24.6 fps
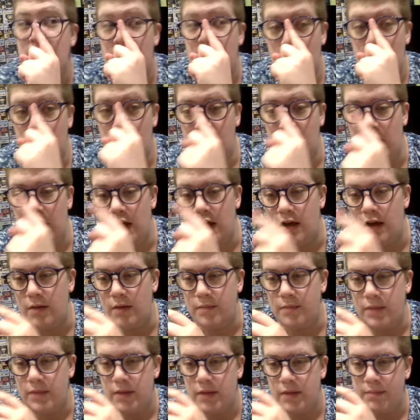
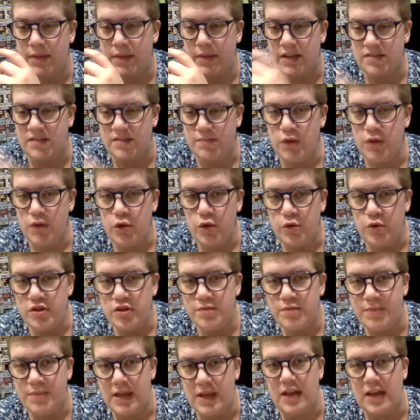Because Moose,
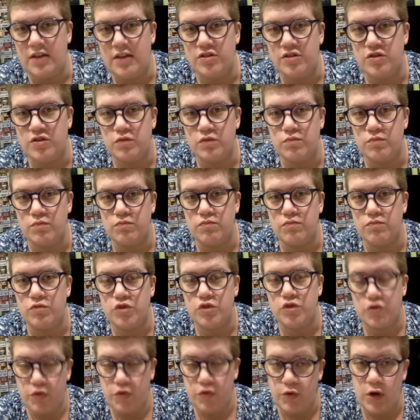being
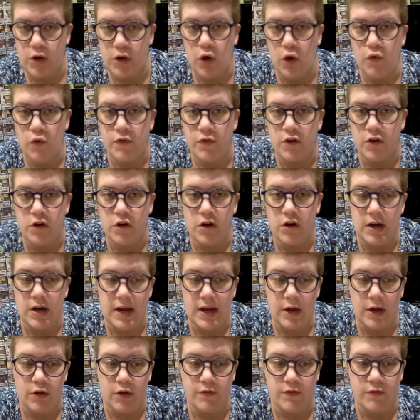screwed over
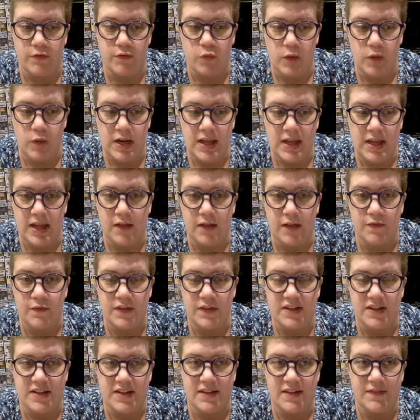out of winning
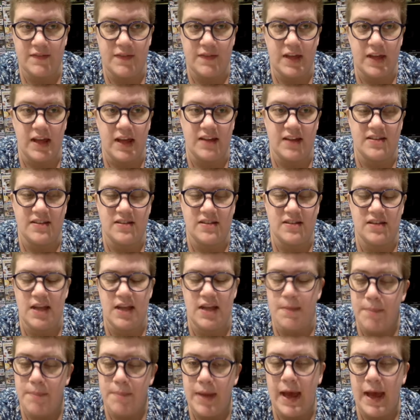the
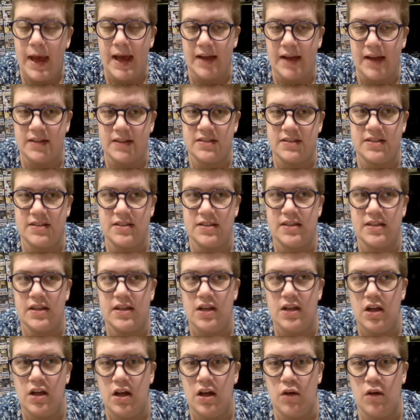Impact
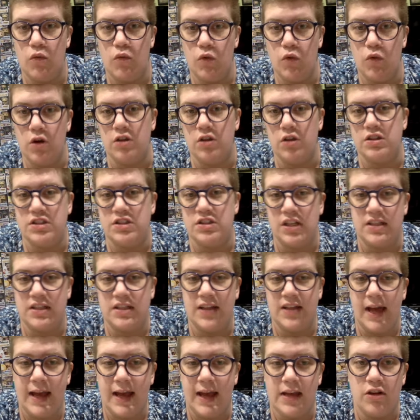World
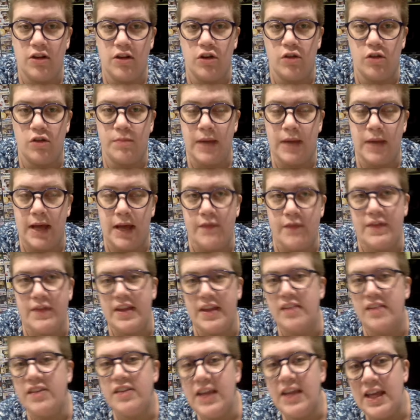title by the
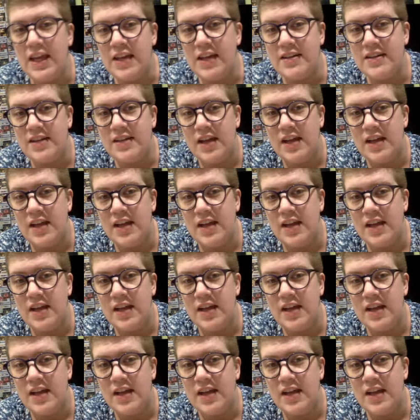Elite,